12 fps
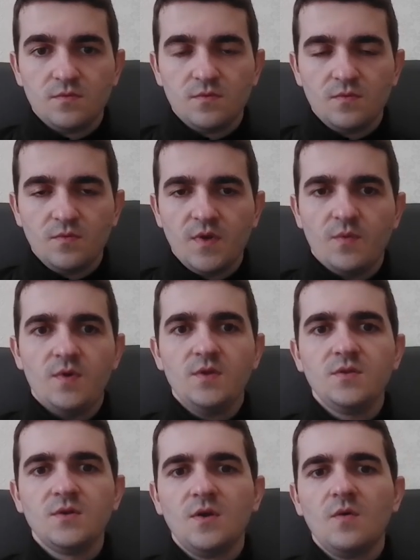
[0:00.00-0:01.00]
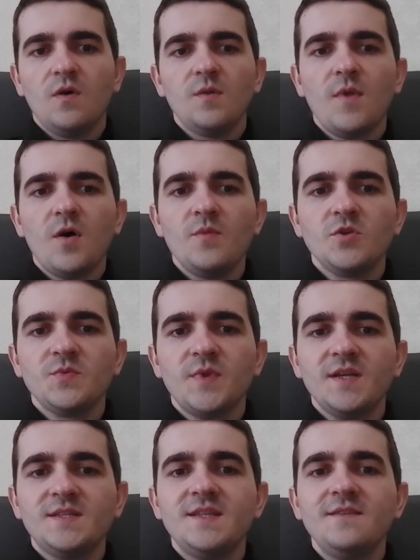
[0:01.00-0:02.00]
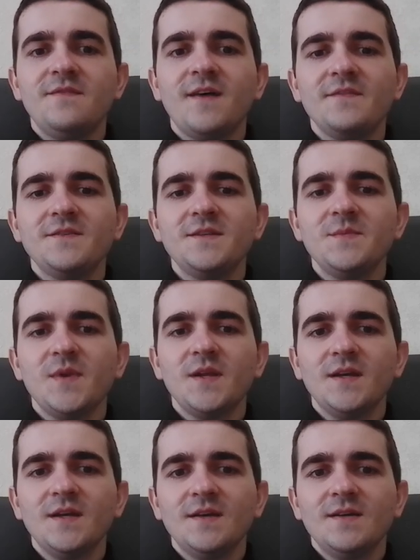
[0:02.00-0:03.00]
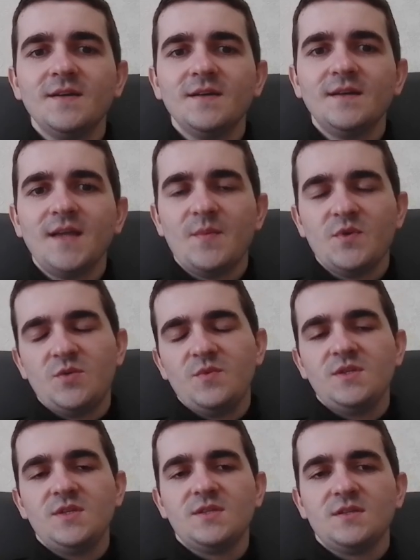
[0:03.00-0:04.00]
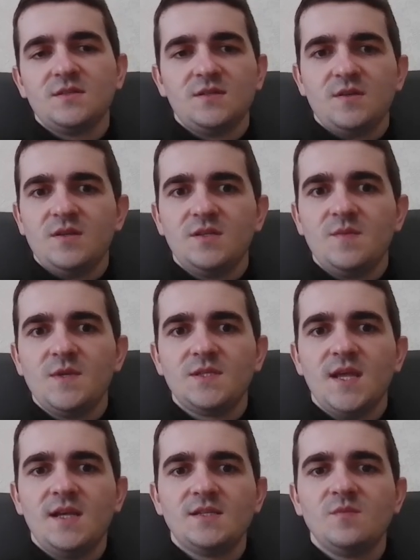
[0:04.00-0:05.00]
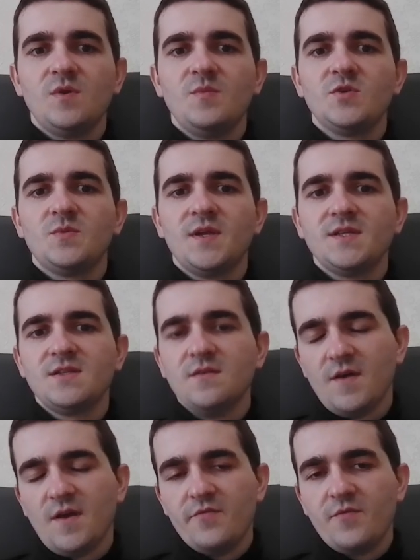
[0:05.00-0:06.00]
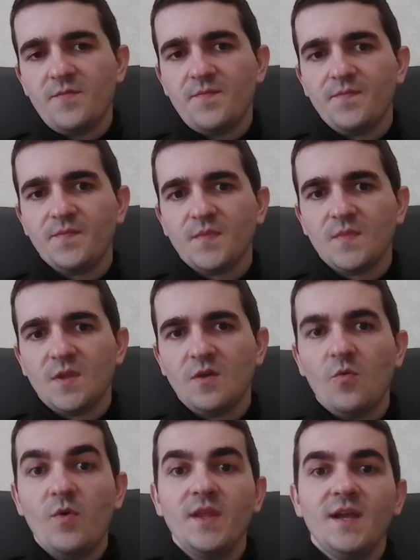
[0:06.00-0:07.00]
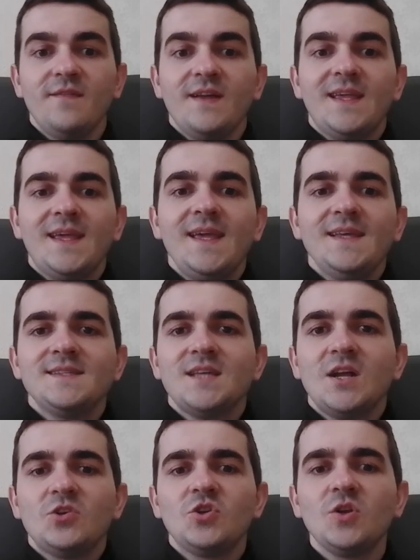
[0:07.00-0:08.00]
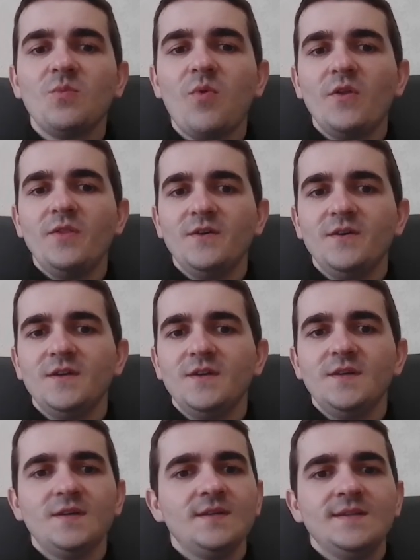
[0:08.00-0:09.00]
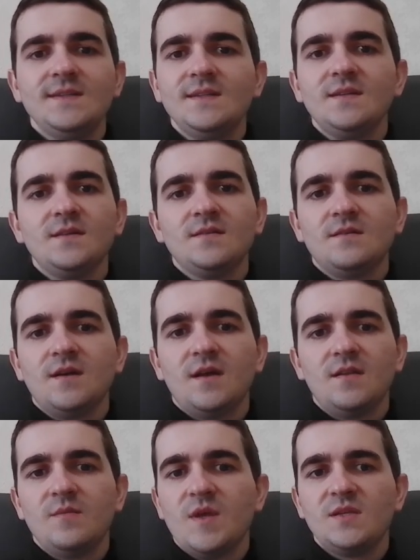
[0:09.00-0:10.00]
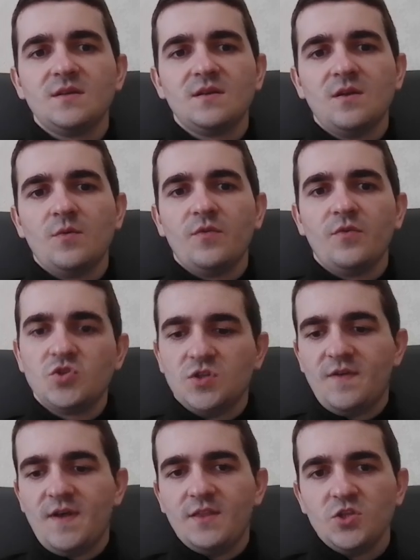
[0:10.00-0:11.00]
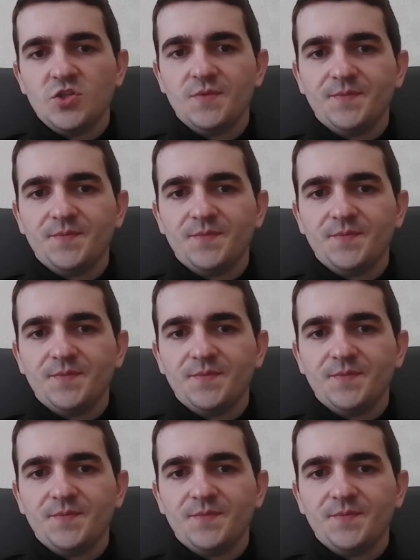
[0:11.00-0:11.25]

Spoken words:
Wait, what? What about bishop takes d5 simply? Yeah, bishop d6 is a mistake. Simply bishop takes d5. Winning the key central pawn. And basically with huge advantage.